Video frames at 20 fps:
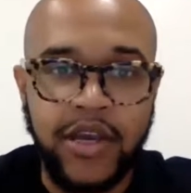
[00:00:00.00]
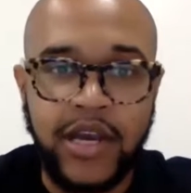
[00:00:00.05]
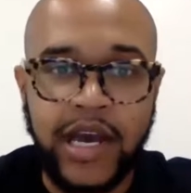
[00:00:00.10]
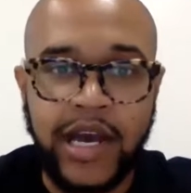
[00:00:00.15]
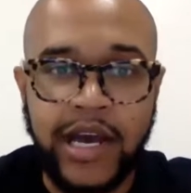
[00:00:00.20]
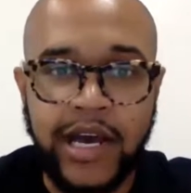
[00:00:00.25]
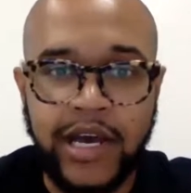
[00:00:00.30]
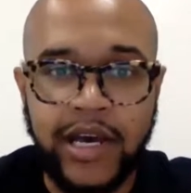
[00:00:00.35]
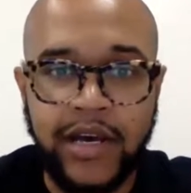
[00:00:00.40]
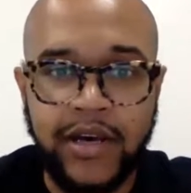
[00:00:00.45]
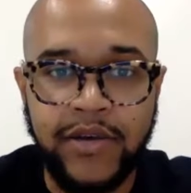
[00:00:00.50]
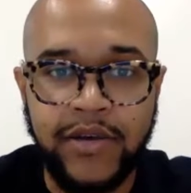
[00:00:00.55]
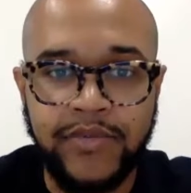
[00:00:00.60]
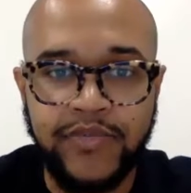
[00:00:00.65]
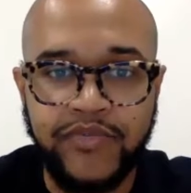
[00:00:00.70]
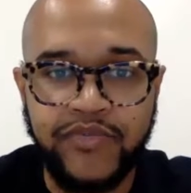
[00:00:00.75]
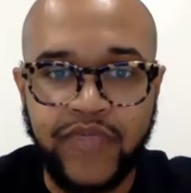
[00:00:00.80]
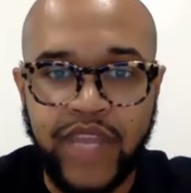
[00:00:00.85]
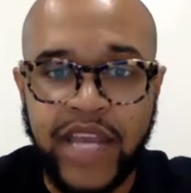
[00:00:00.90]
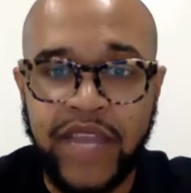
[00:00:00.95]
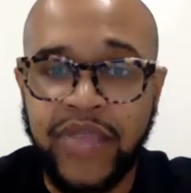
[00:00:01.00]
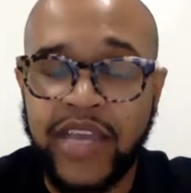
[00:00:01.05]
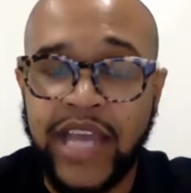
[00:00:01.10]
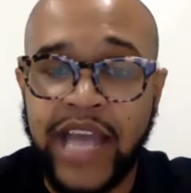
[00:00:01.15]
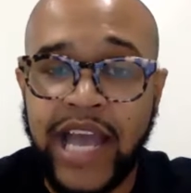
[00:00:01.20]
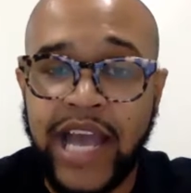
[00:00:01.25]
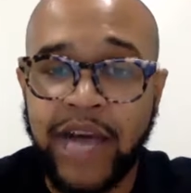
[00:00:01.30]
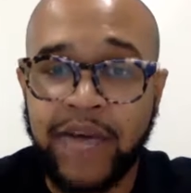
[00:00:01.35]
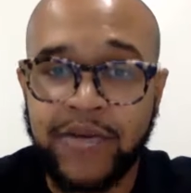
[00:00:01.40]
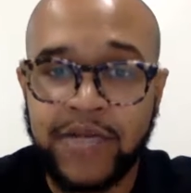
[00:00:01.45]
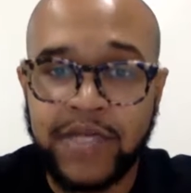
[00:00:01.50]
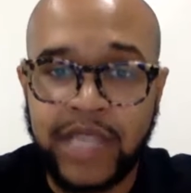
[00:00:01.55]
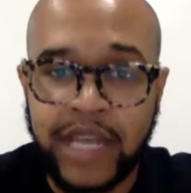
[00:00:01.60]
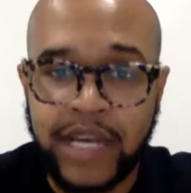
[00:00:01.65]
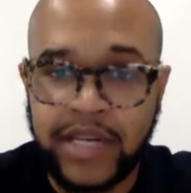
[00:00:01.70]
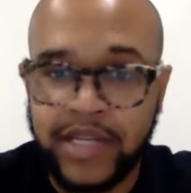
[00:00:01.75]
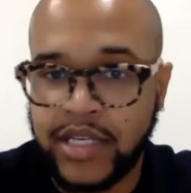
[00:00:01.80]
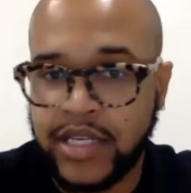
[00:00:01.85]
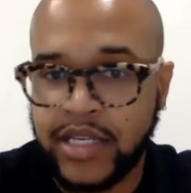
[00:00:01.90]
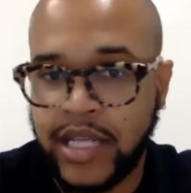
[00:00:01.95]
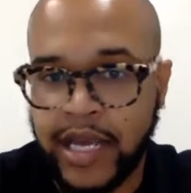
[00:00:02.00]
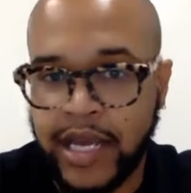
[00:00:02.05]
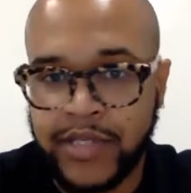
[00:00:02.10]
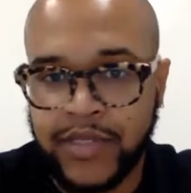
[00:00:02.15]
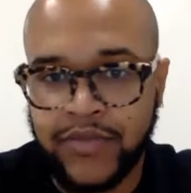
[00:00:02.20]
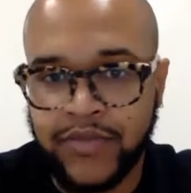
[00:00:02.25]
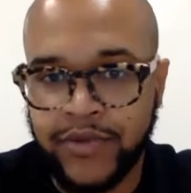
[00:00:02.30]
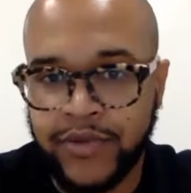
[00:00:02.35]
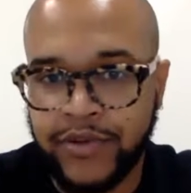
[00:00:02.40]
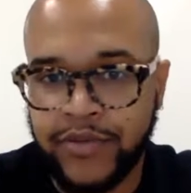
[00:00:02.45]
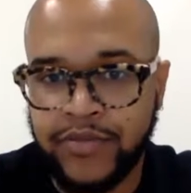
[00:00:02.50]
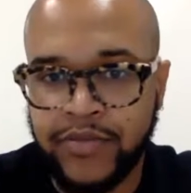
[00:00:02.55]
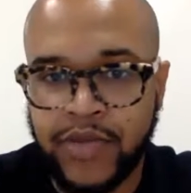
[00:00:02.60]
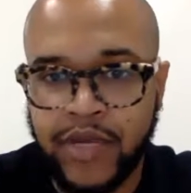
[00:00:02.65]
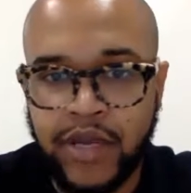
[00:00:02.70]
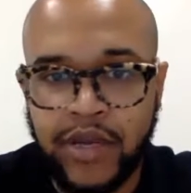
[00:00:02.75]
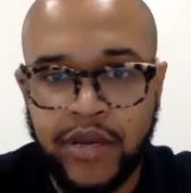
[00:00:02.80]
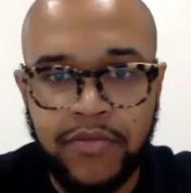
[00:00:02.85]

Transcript: I think outside of the classroom,